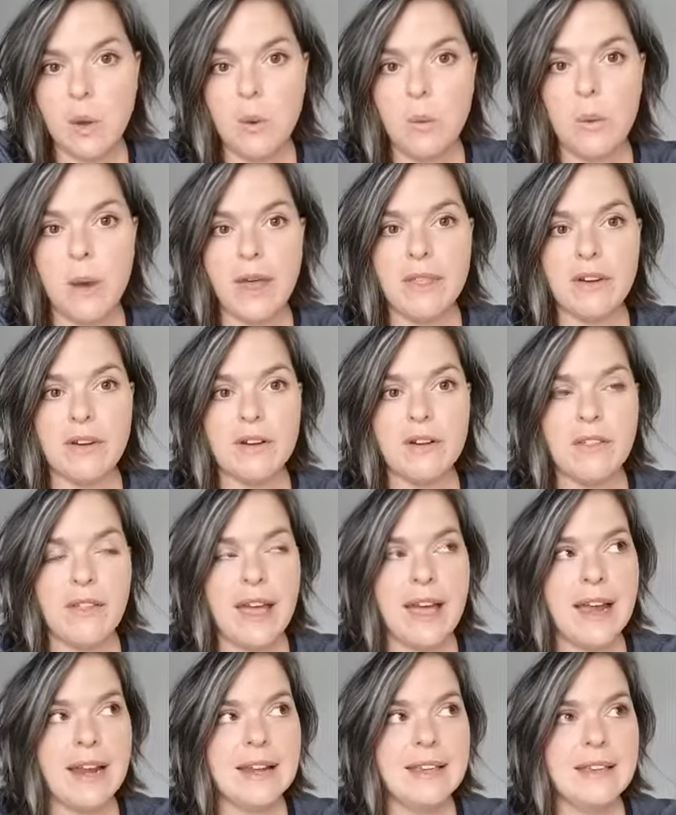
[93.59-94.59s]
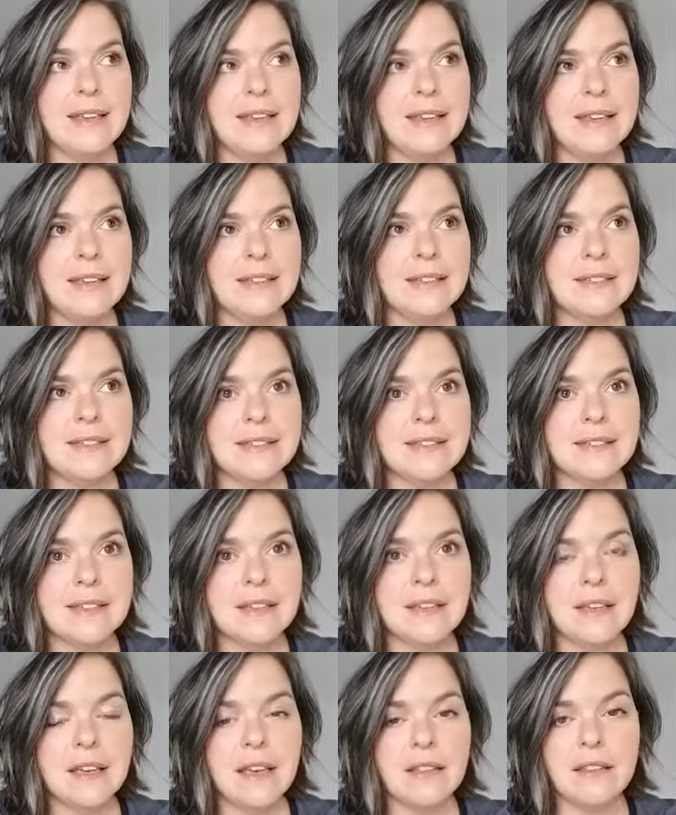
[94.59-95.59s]
Whether that is,
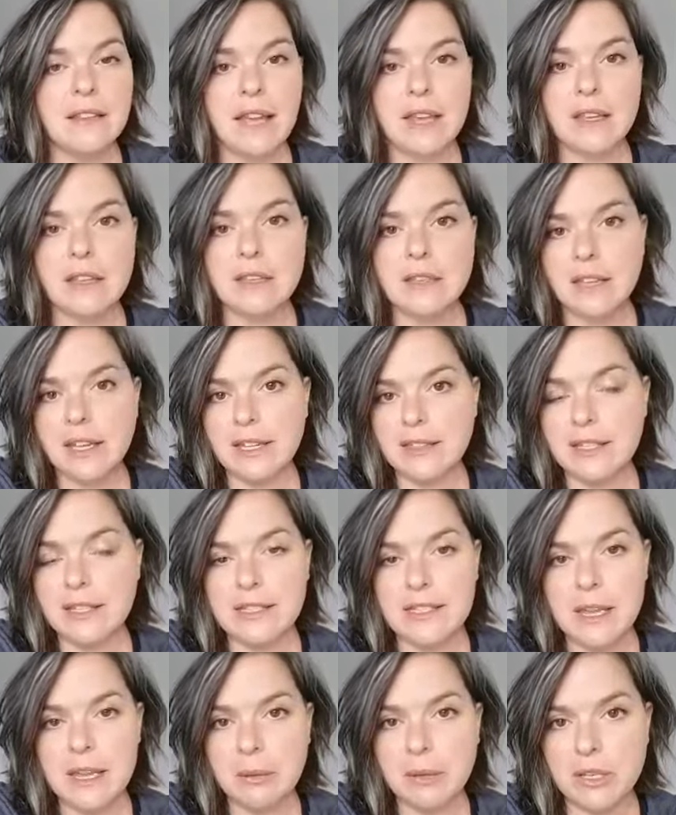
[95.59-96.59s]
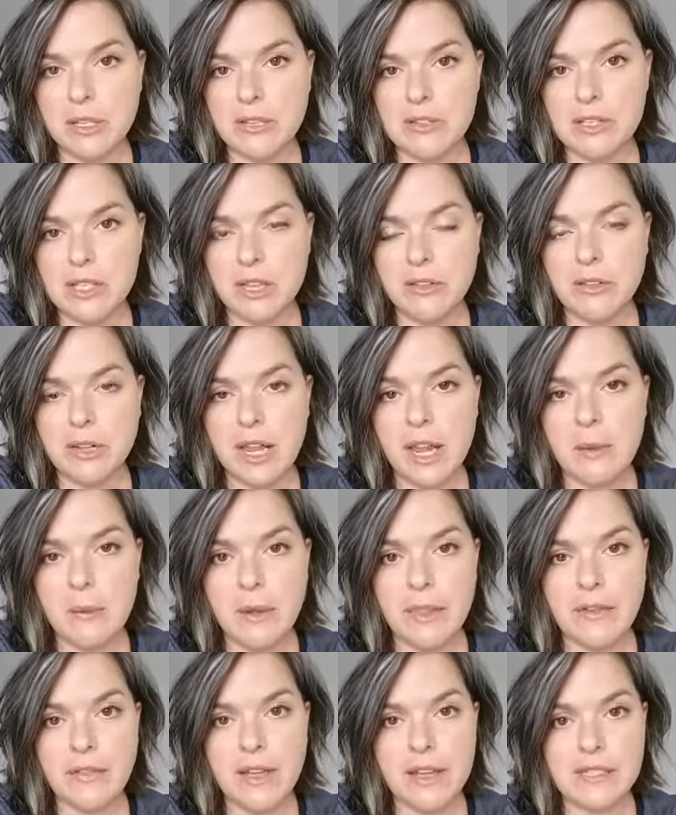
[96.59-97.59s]
like the example I used the other day,
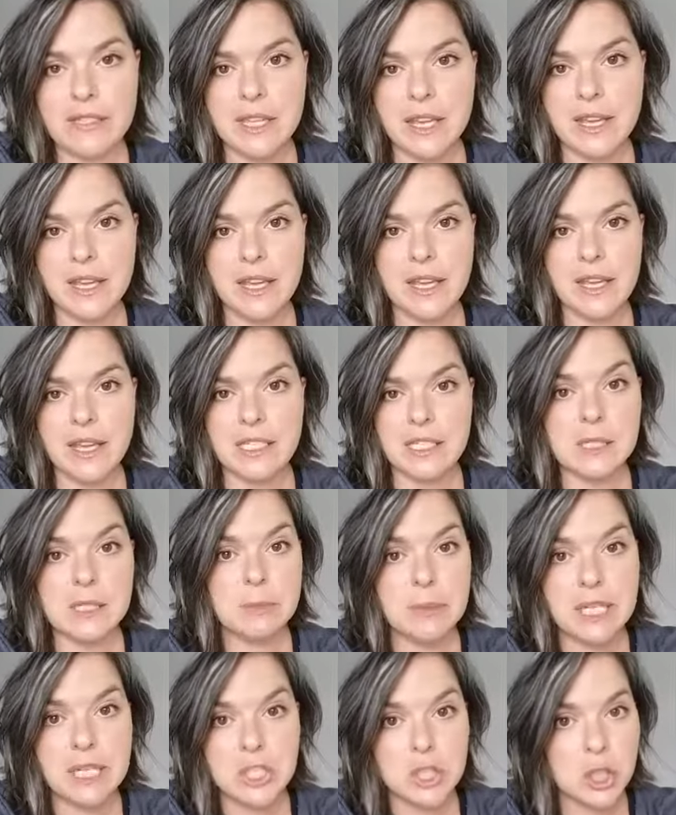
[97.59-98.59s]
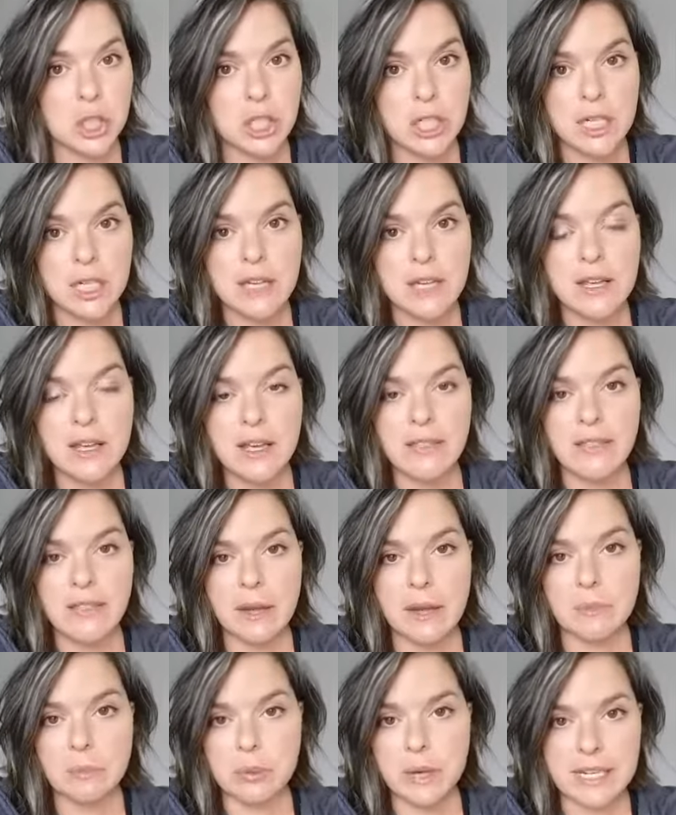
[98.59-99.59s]
whether that's like a splinter
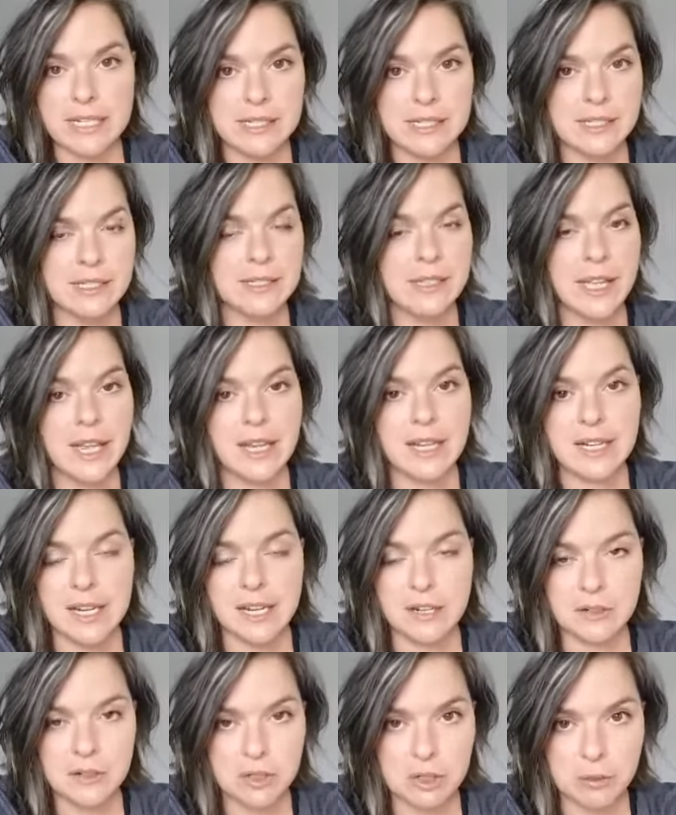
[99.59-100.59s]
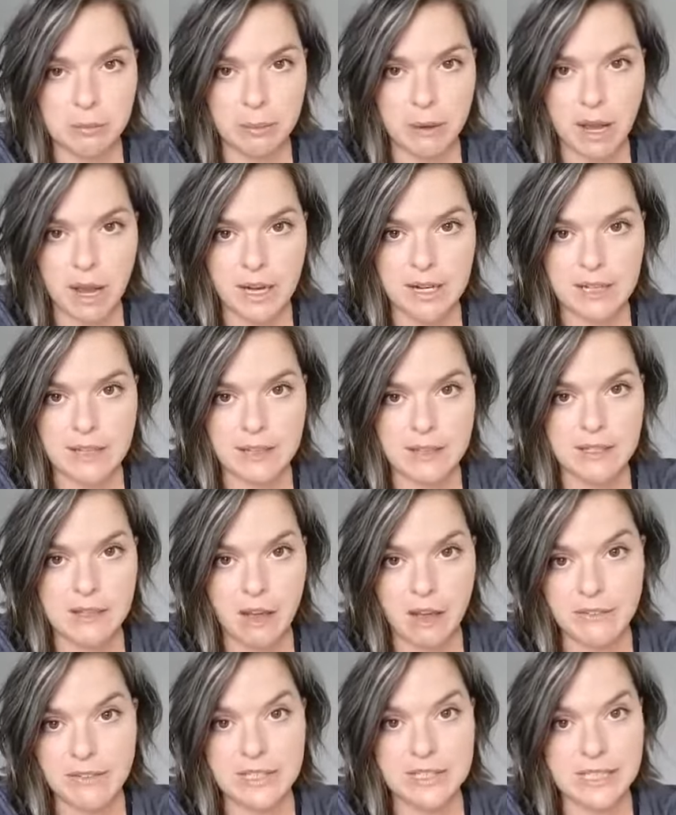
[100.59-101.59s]
that breaks the skin and enters your body, that's
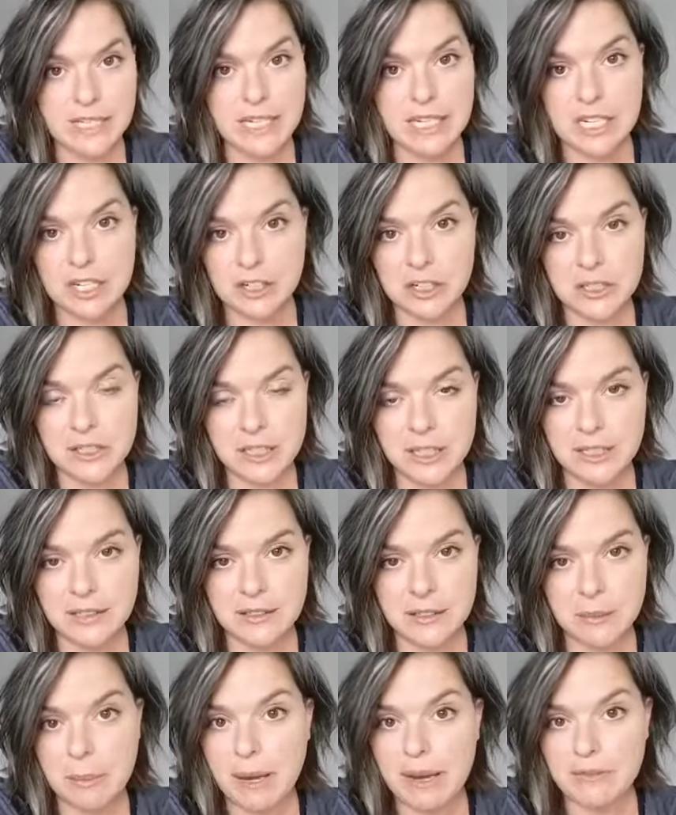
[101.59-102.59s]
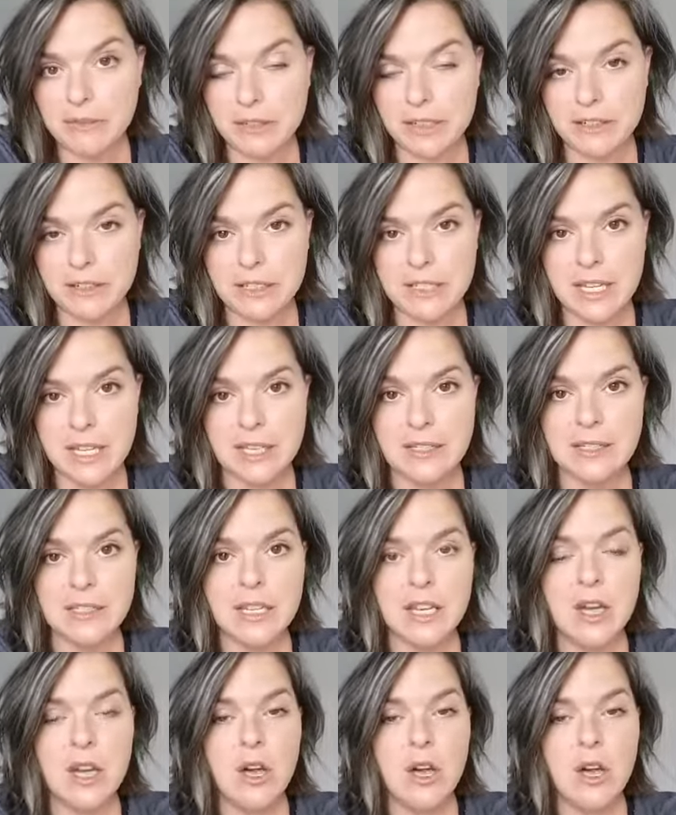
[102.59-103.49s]
obviously an irritant, a painful irritant.